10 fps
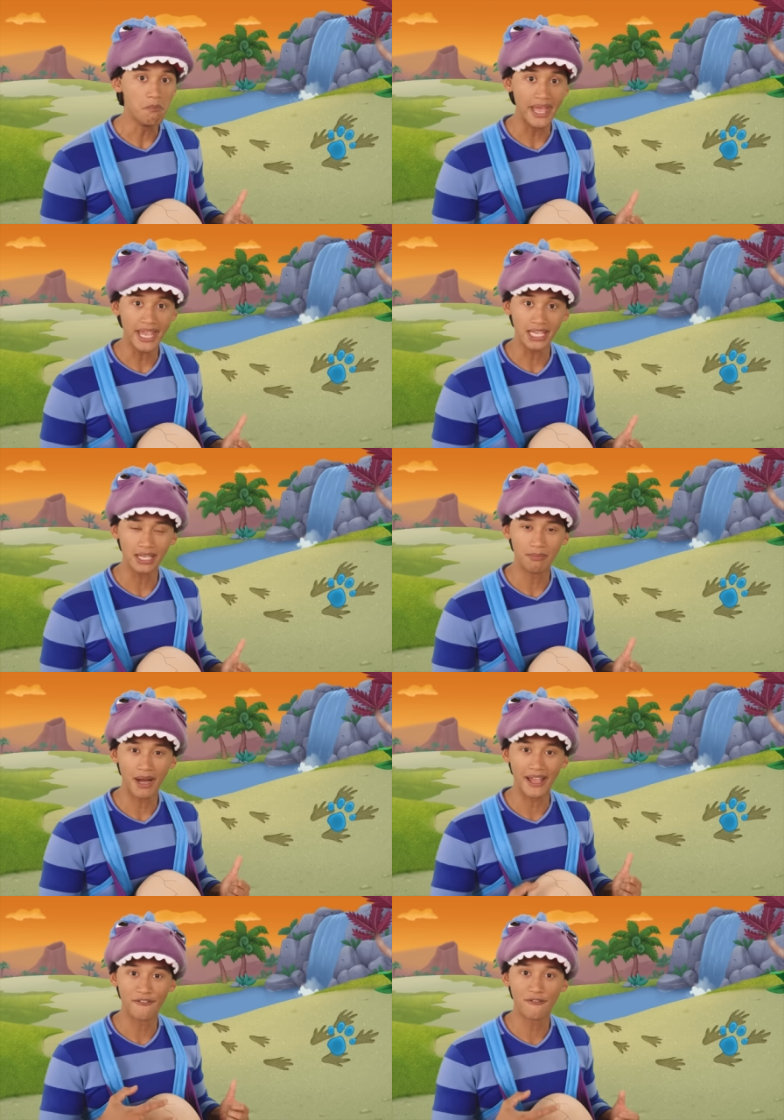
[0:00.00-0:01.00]
Made
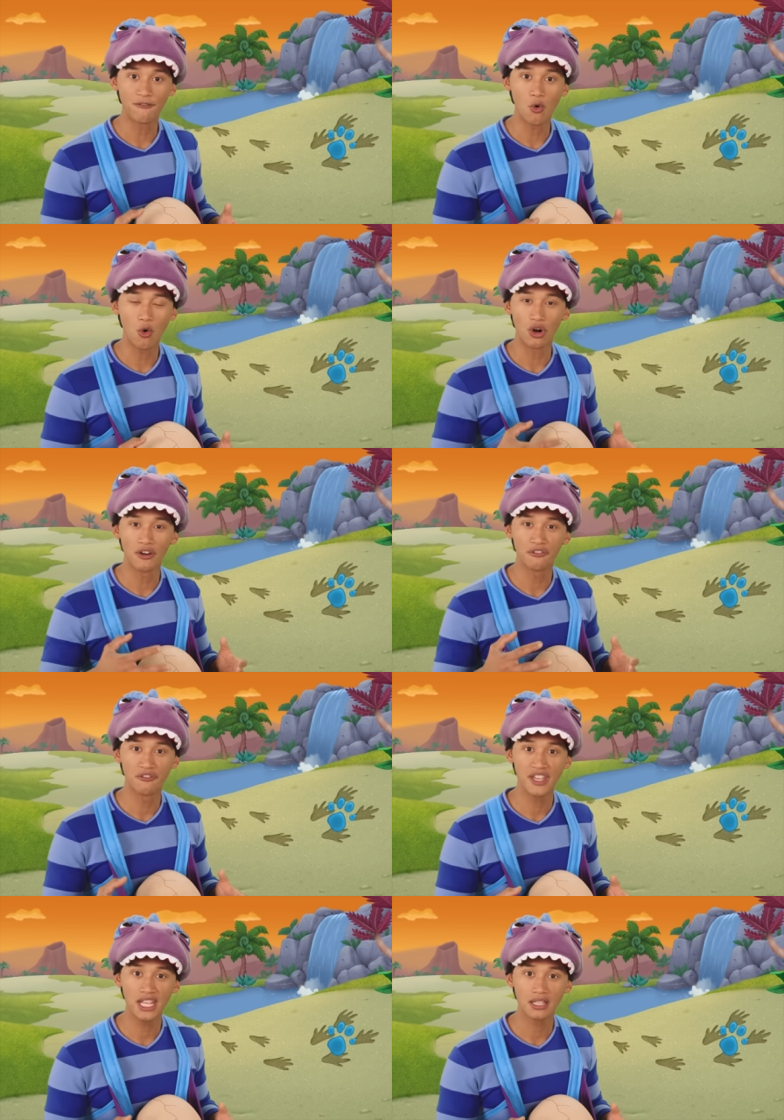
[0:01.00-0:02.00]
by four
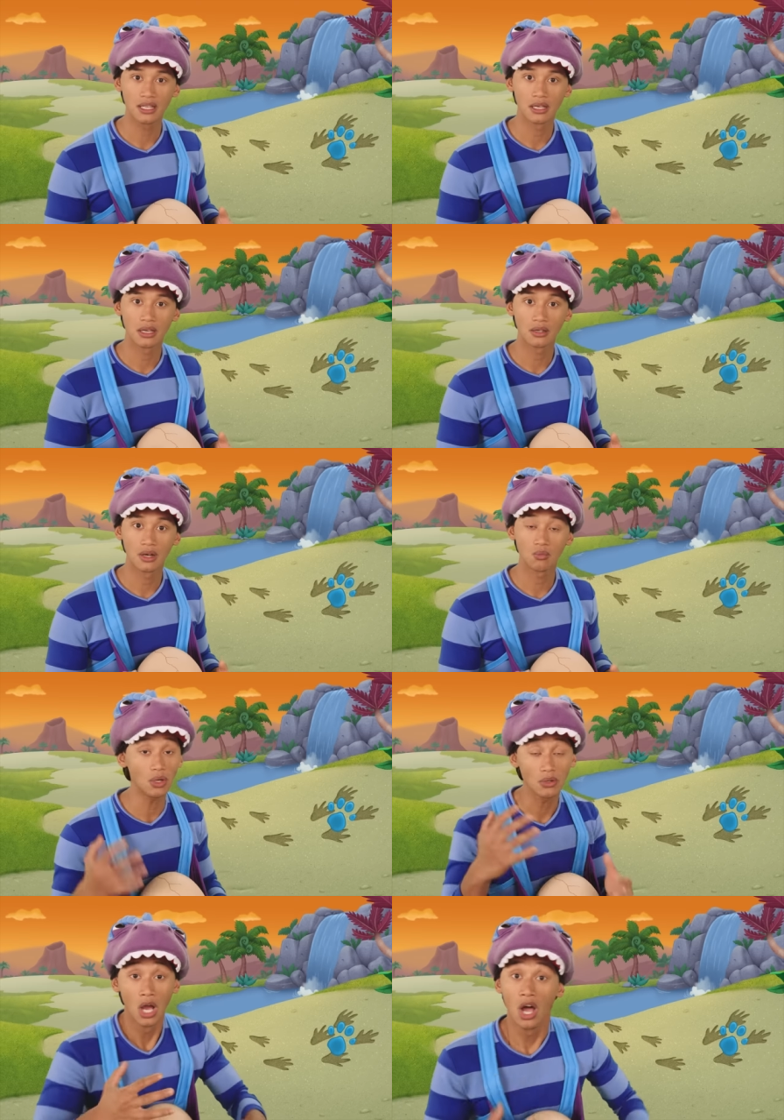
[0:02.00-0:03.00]
feet. Well,
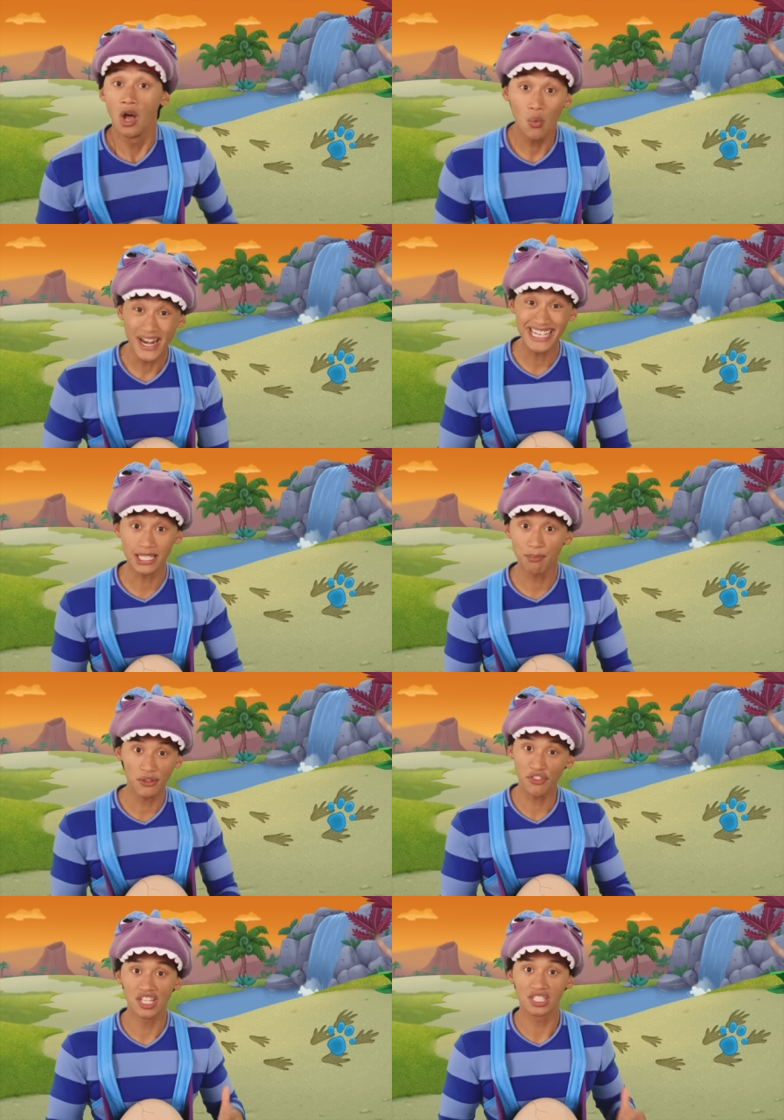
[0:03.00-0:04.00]
we need to
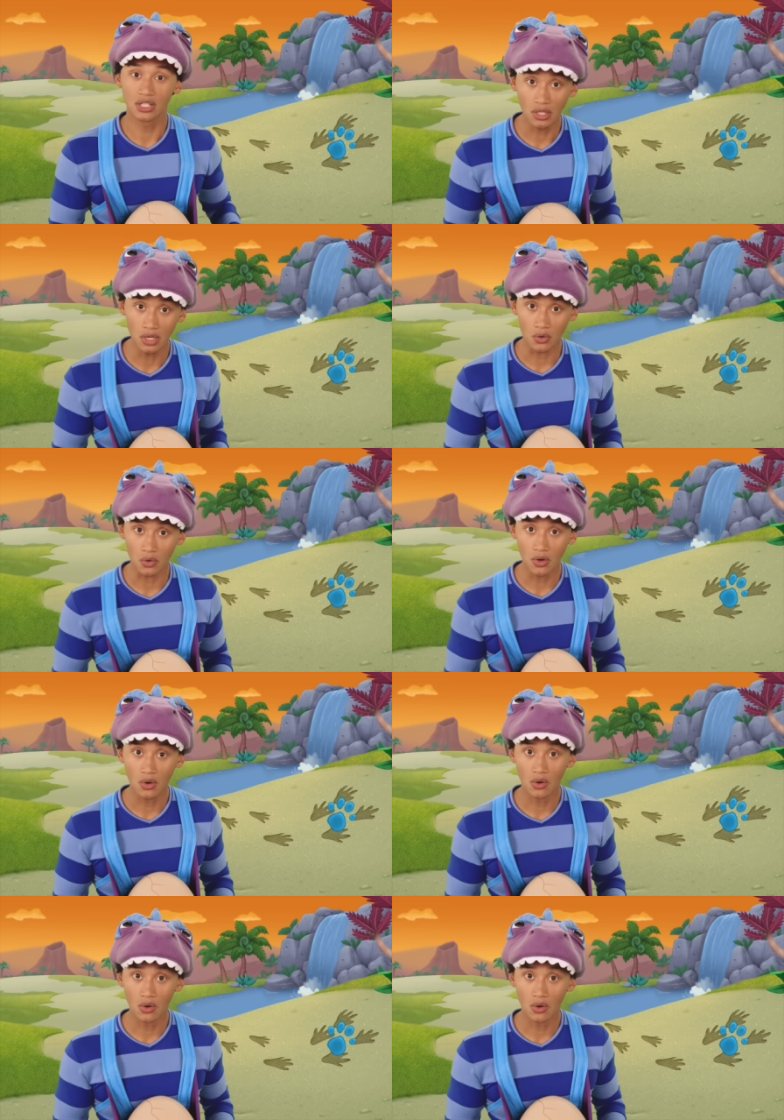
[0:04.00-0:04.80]
put this clue